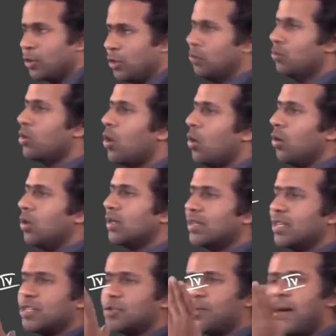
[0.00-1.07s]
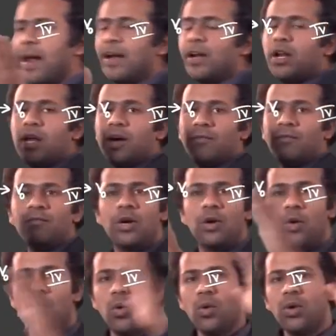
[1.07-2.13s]
you know this pendulum
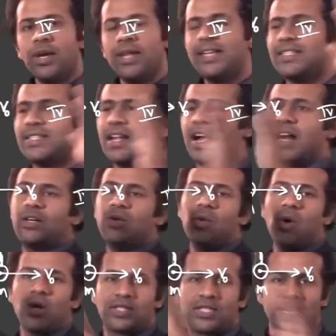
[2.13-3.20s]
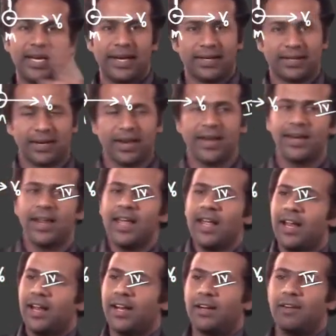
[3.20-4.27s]
will only start to oscillate, right?
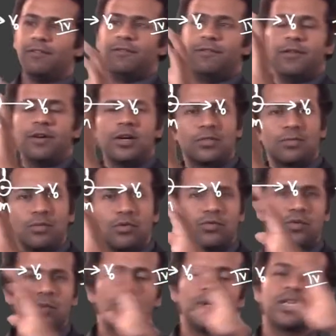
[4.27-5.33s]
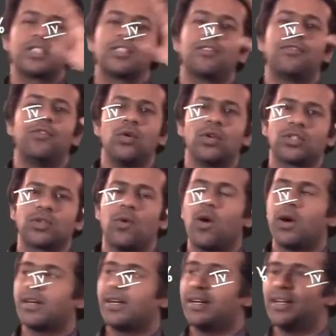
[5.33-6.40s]
It will first move towards the fourth
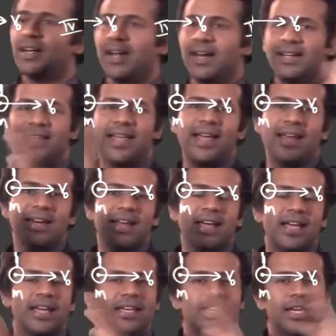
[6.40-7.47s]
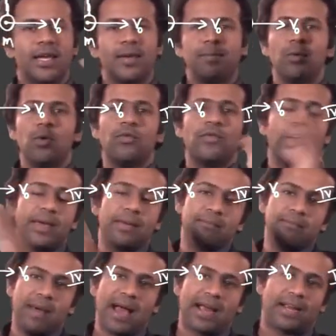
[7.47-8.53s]
quadrant and then keep
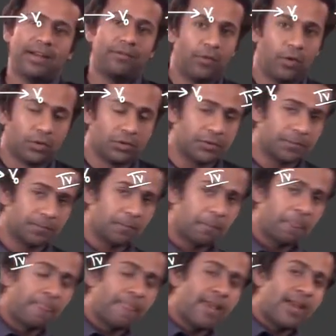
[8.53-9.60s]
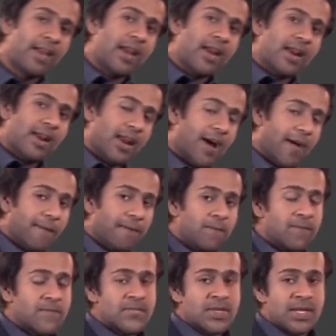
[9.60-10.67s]
moving back and forth. Now,